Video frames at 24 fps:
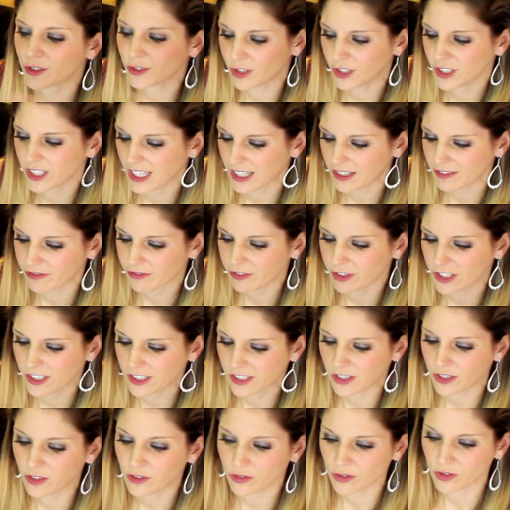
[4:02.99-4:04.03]
looking
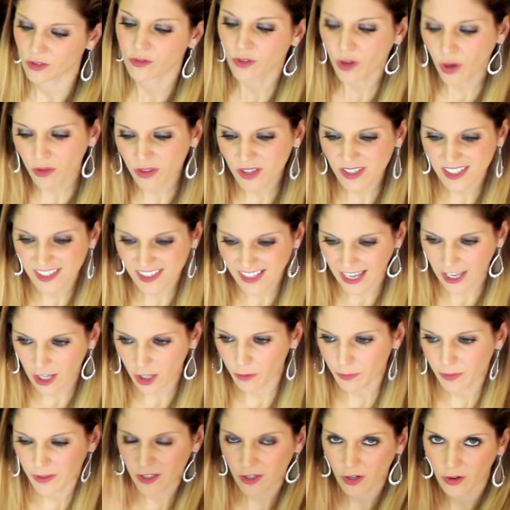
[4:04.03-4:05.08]
for, you, you know the
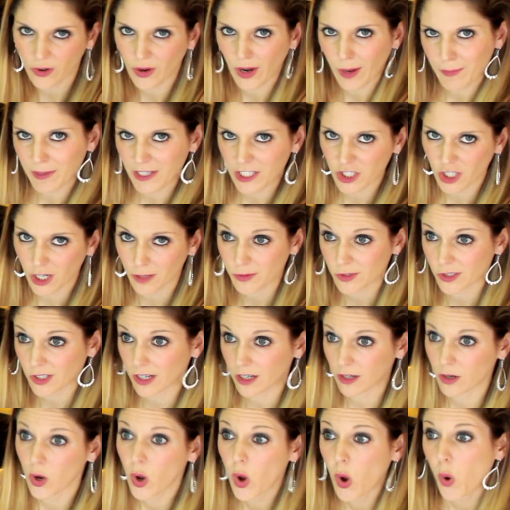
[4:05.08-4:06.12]
scale, but you don't know how many sharps
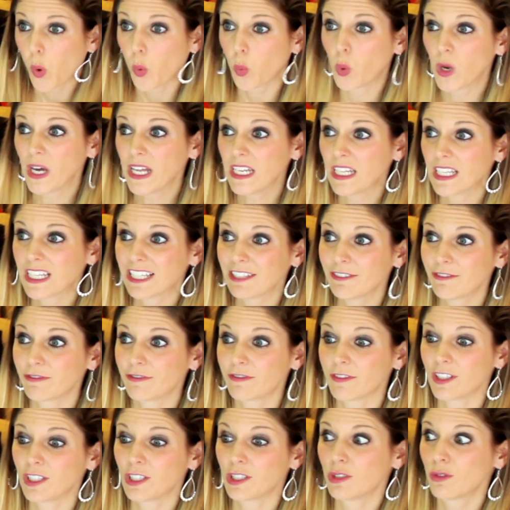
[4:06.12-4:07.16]
are. What
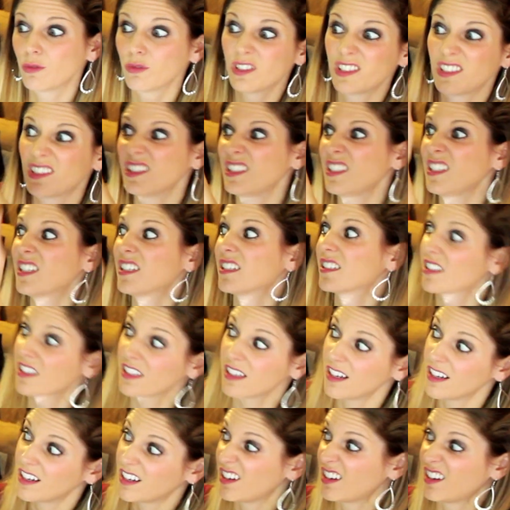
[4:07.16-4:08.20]
if you see a,
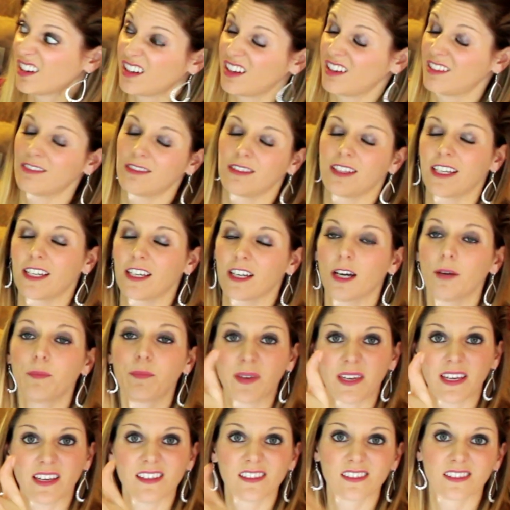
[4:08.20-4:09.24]
uh, like a
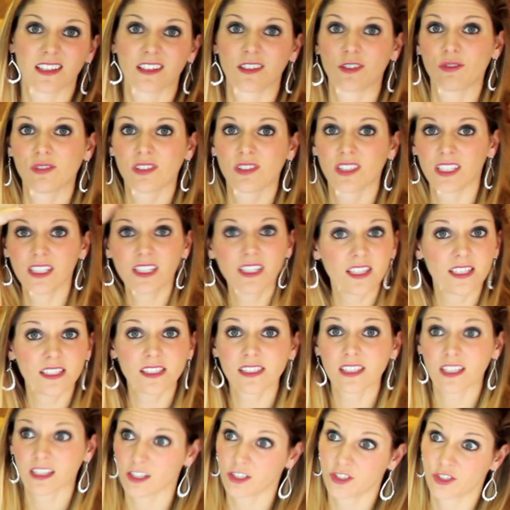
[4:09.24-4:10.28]
piece and you see a key
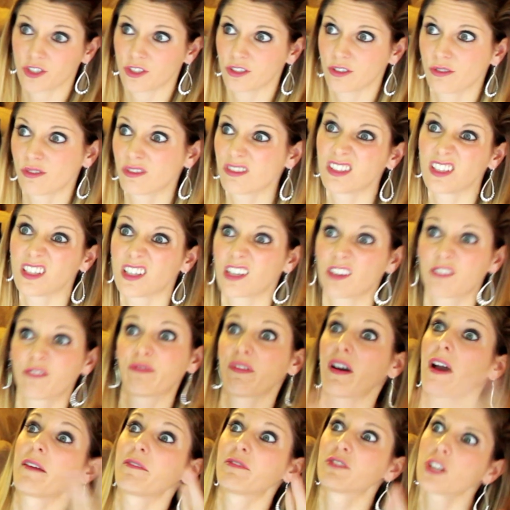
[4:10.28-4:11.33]
signature and you see like
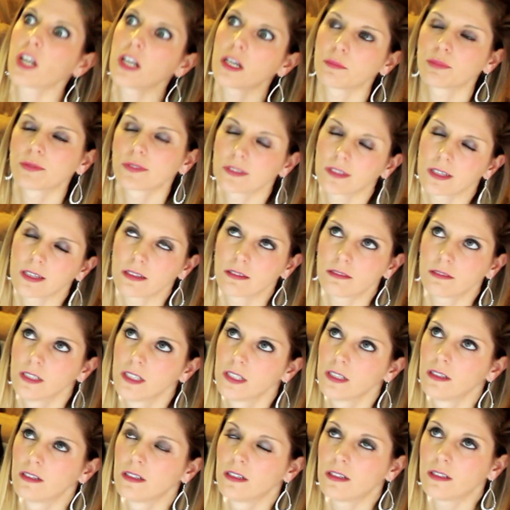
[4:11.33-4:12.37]
five sharps? You're like,
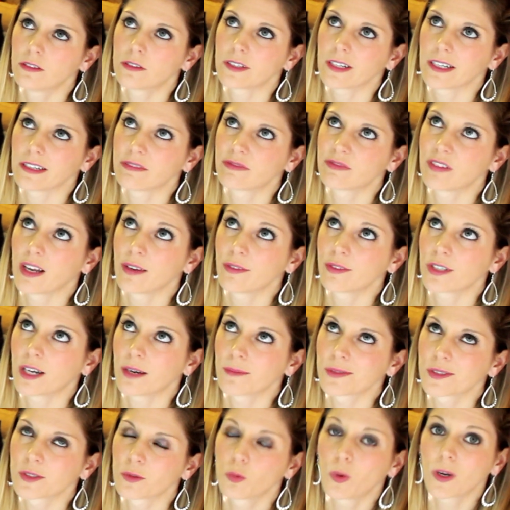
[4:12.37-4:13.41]
oh great, five
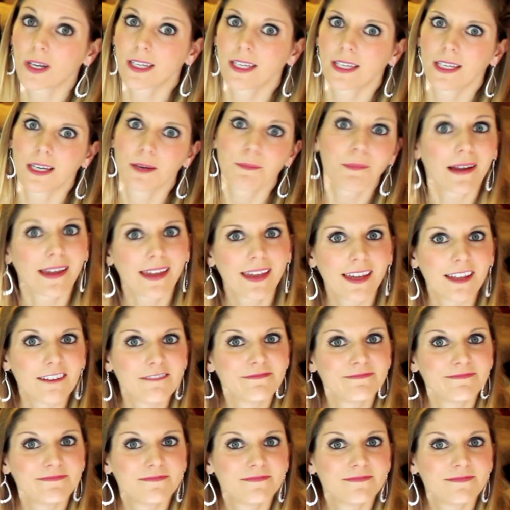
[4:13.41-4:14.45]
sharps. What key am I
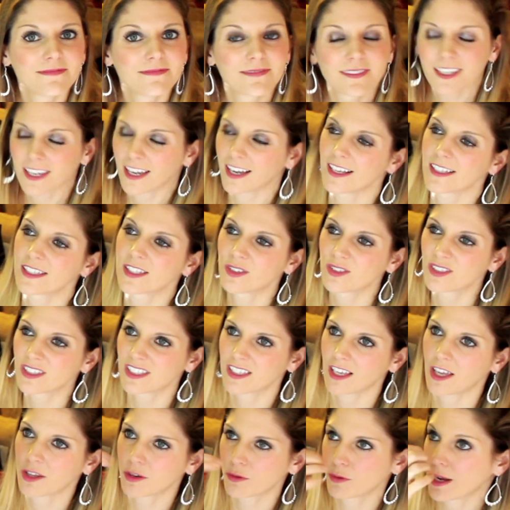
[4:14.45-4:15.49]
in? Okay, so it's
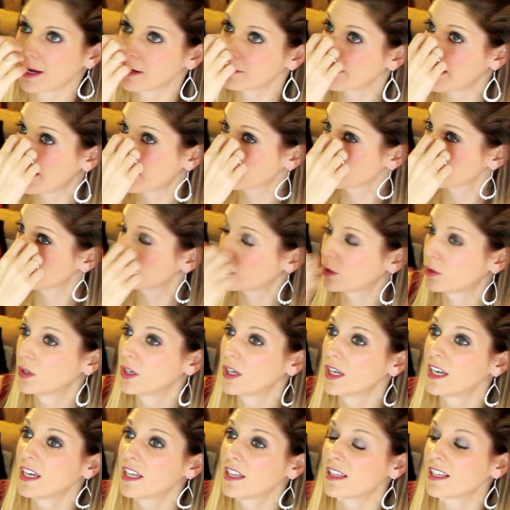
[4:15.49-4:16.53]
the other way around. So
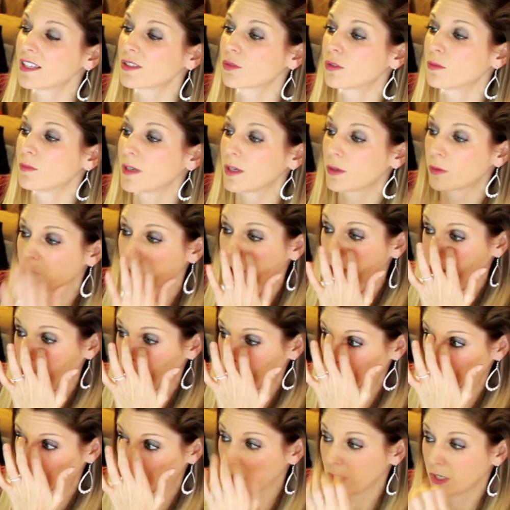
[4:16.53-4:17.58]
this would be where
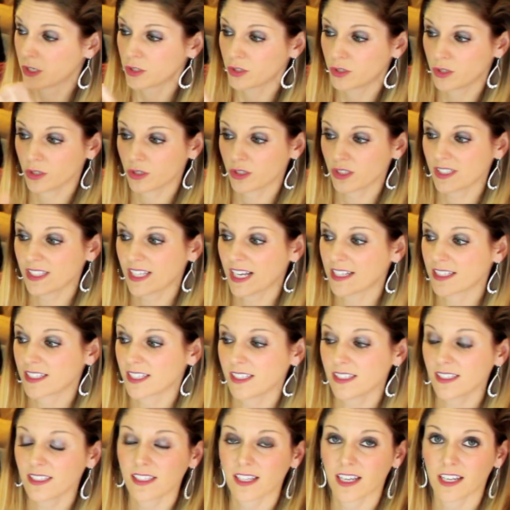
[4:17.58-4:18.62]
you do your
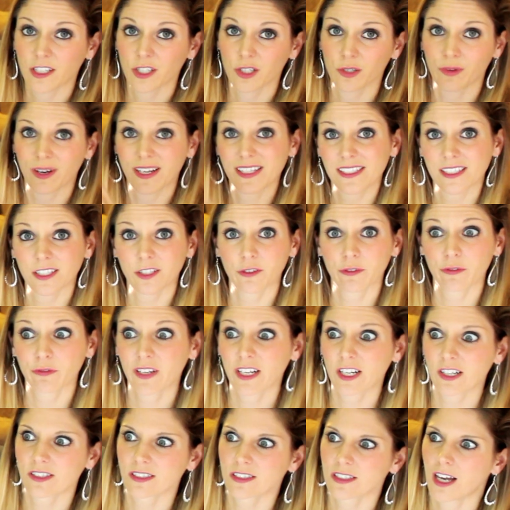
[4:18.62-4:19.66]
sentence and you're raising your
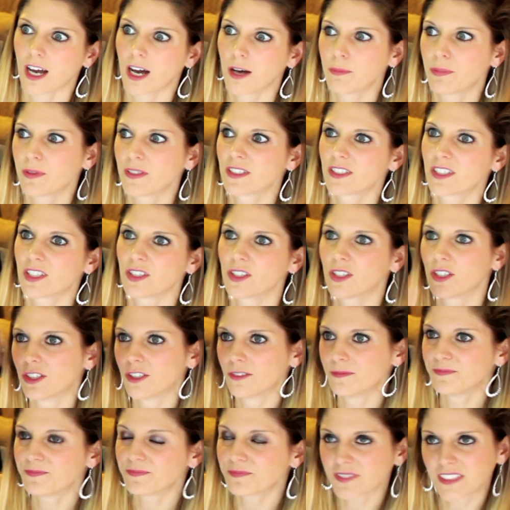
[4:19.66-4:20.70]
fingers up
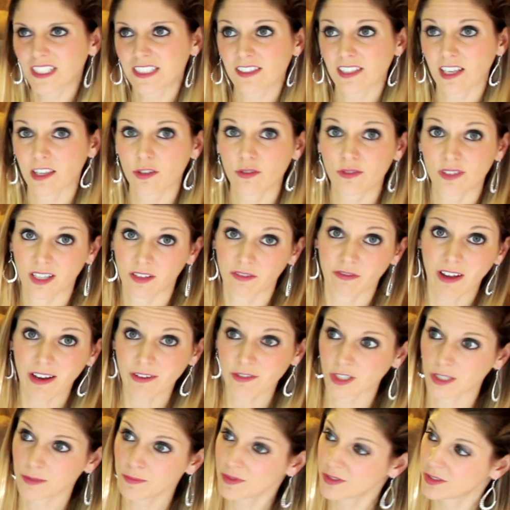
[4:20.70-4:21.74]
until, let's say you see five
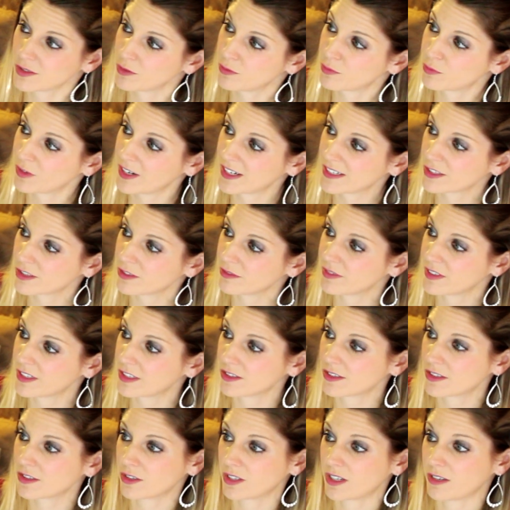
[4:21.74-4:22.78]
sharps, you raise your
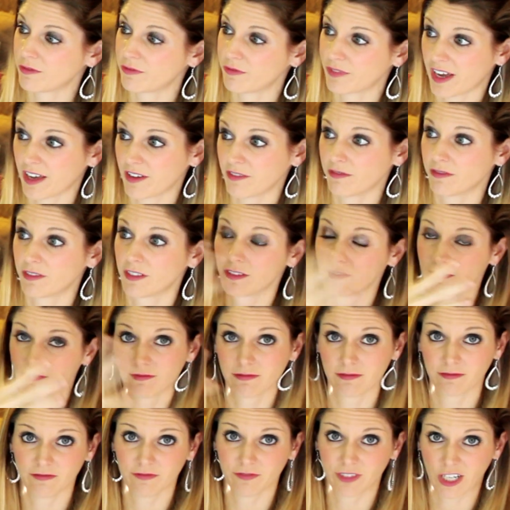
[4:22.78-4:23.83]
fingers so you have five
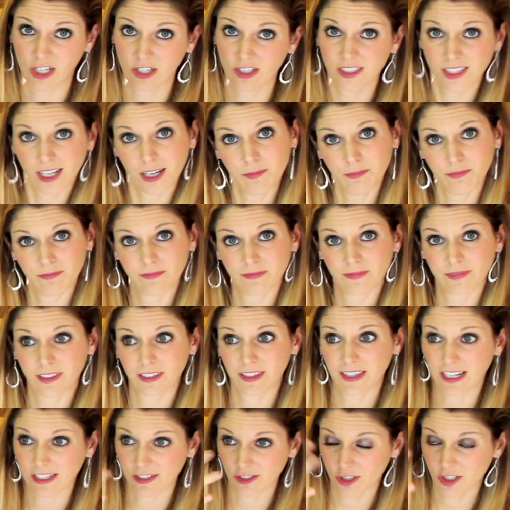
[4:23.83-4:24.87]
fingers up, and
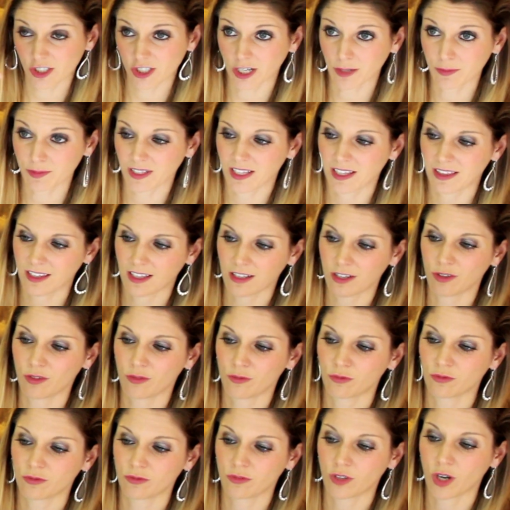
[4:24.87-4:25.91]
that's your sharps, and then
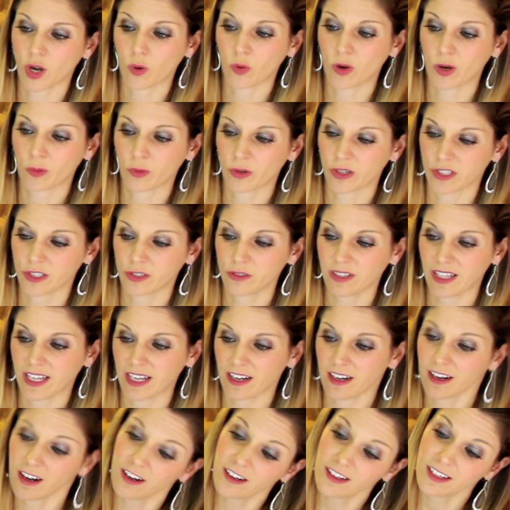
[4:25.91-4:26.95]
you know what word you
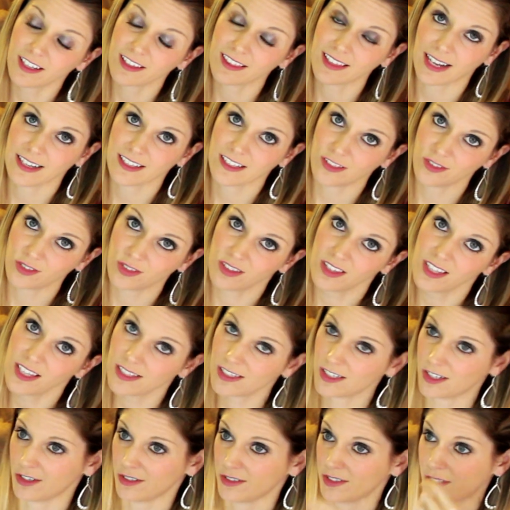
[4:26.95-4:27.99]
landed on, and that tells you the
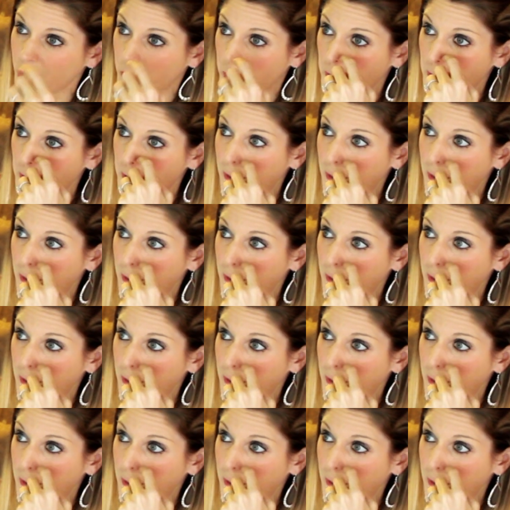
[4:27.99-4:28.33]
answer. So,